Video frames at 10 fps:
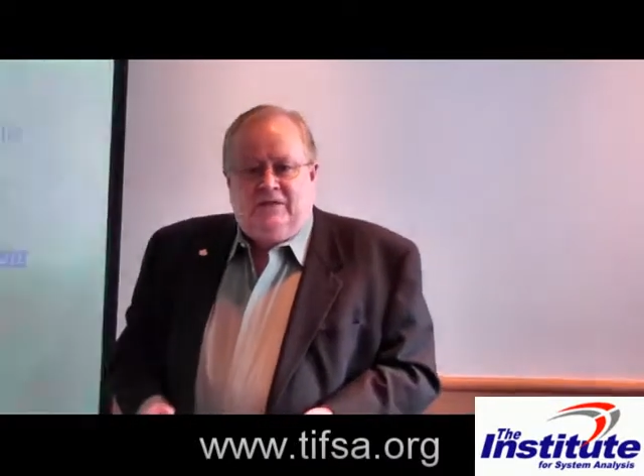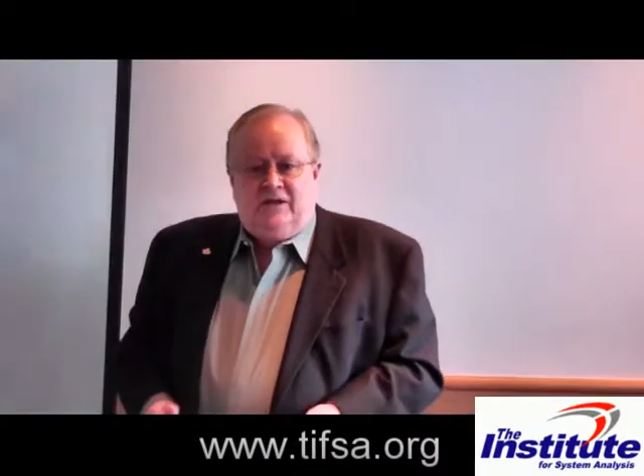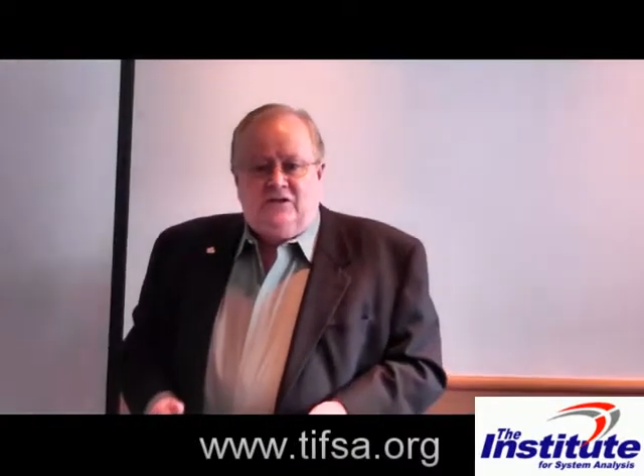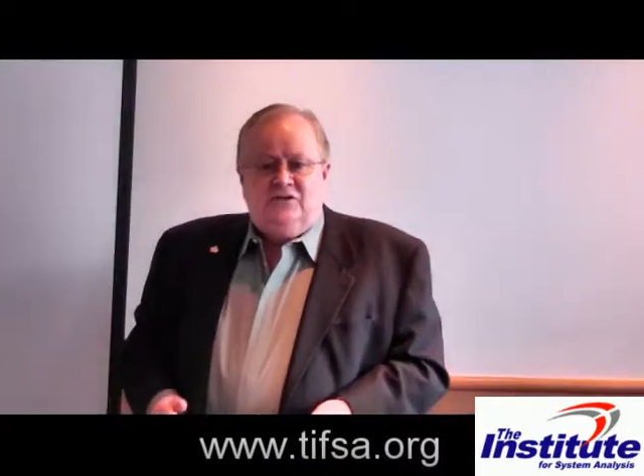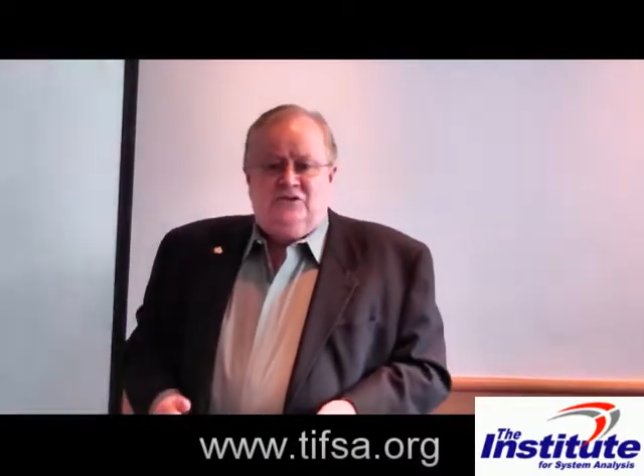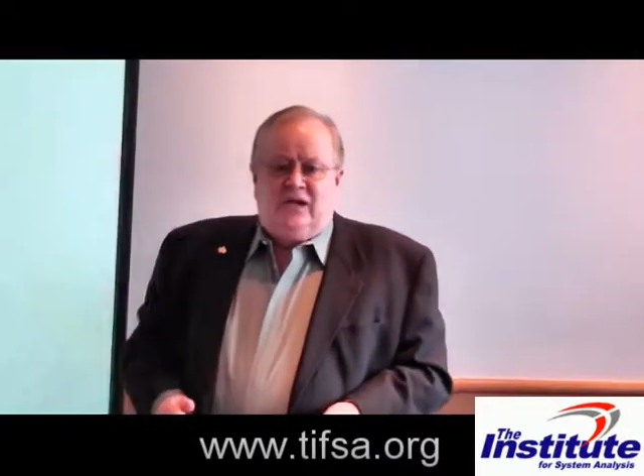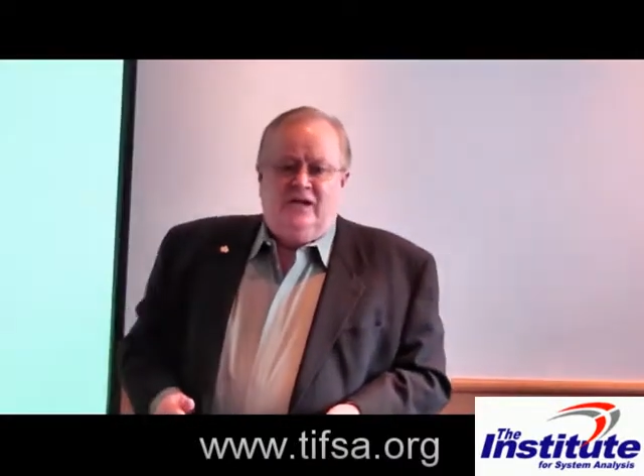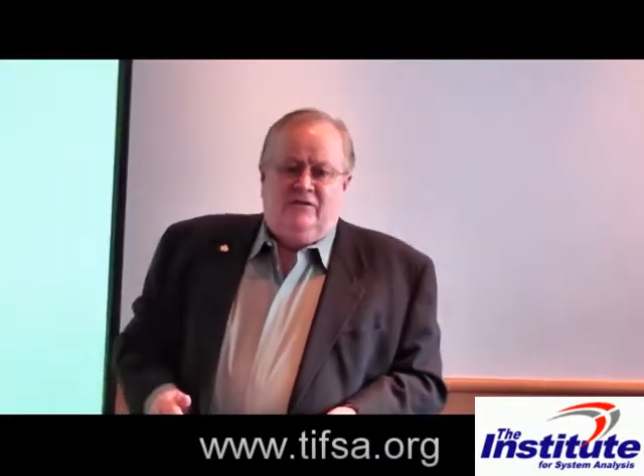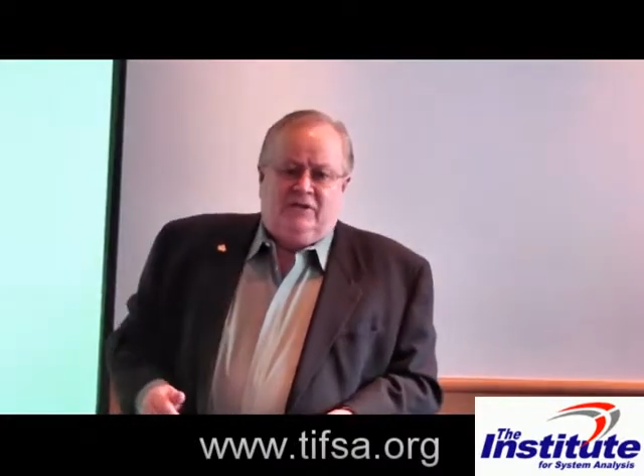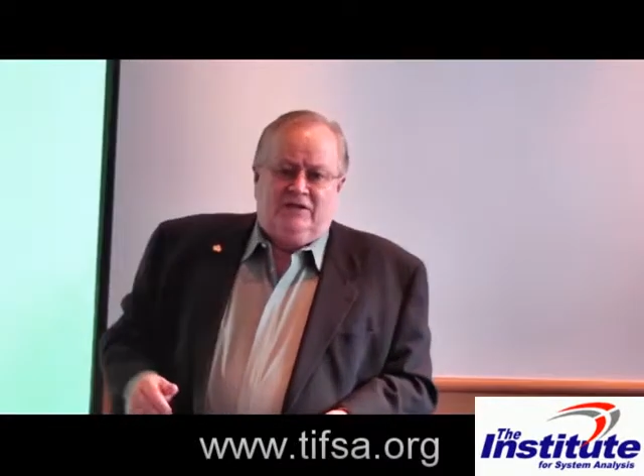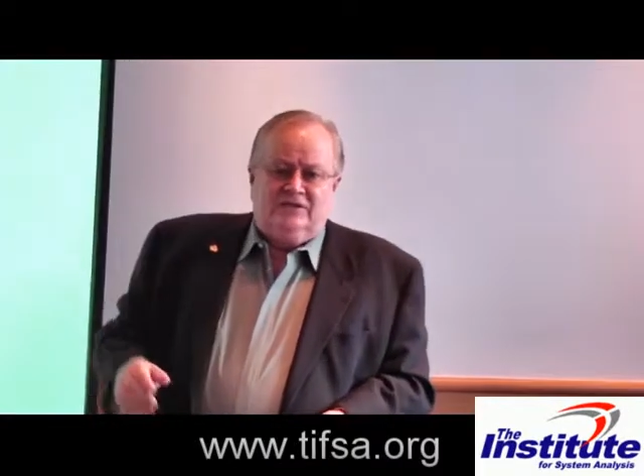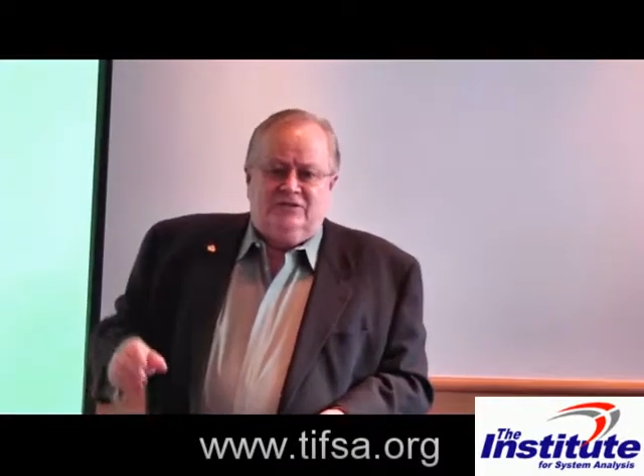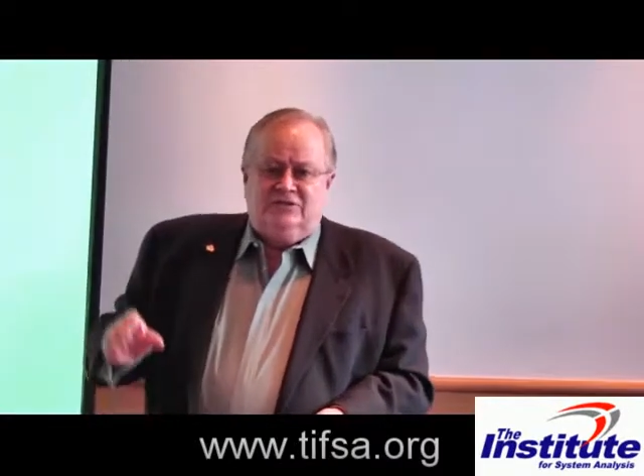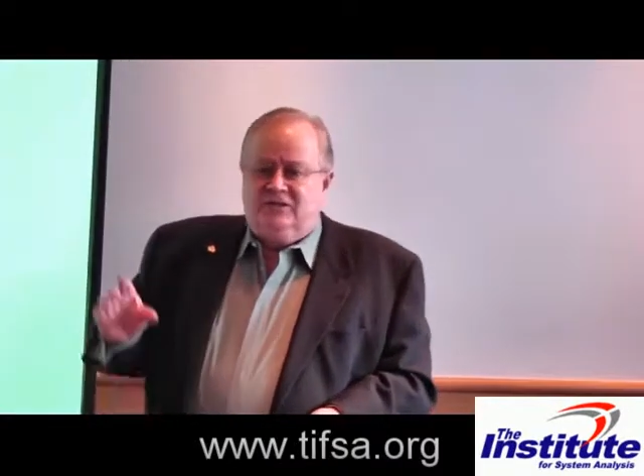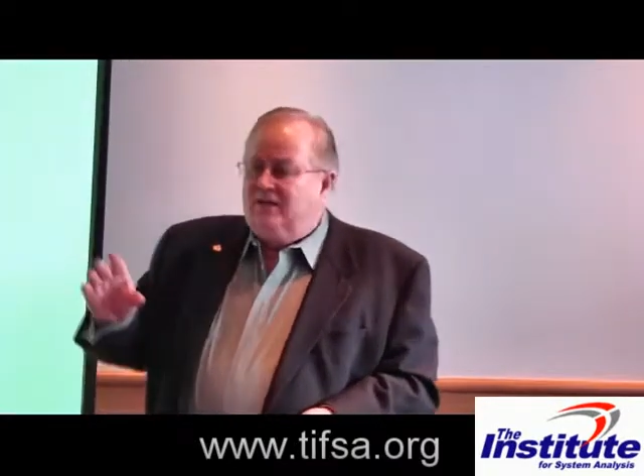The other side of this,
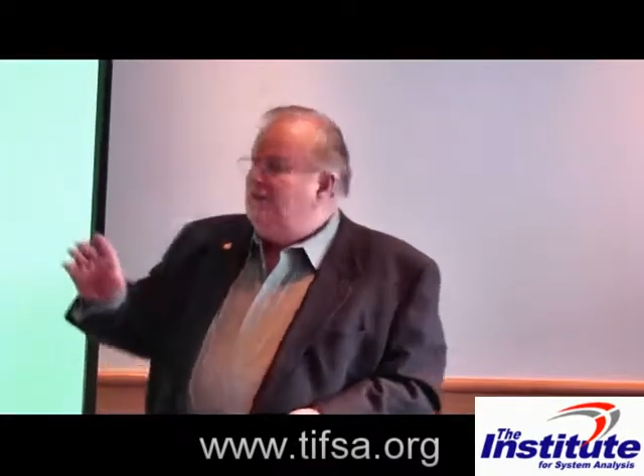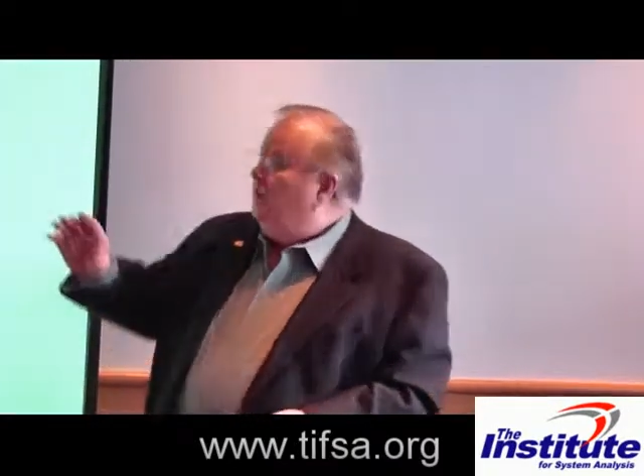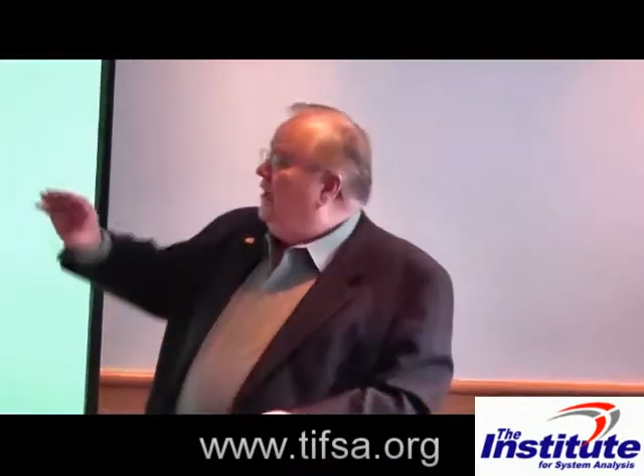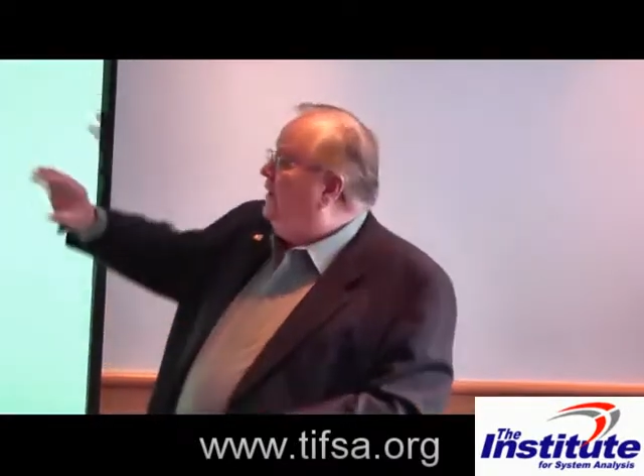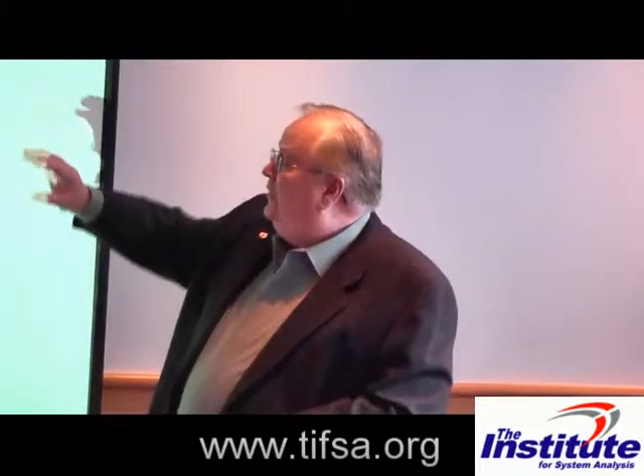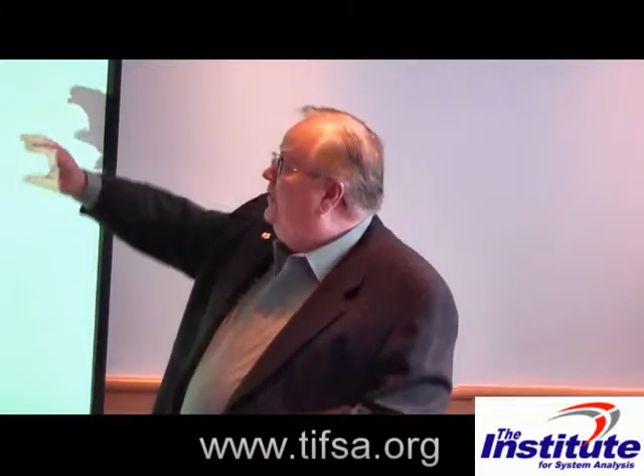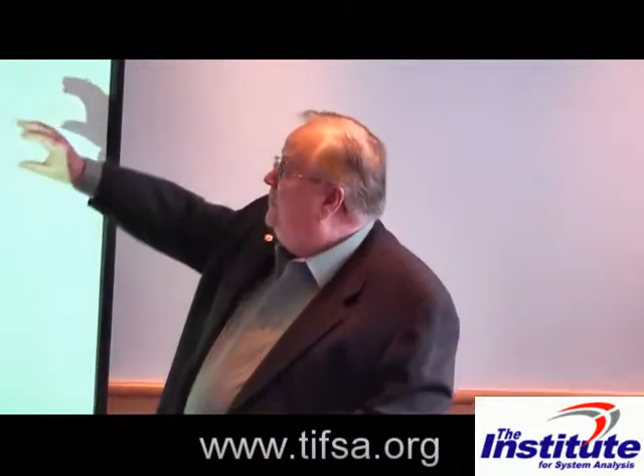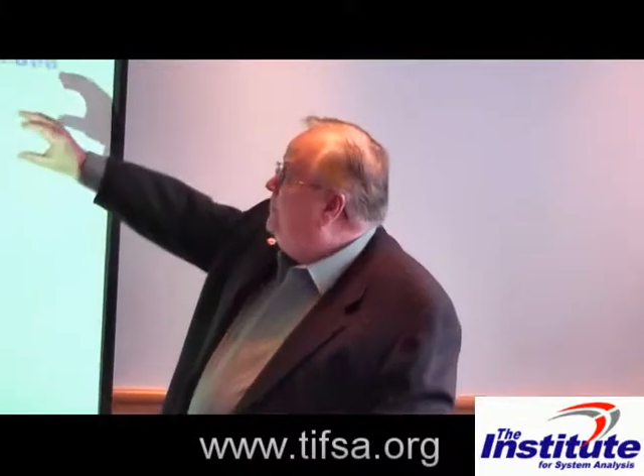let's look at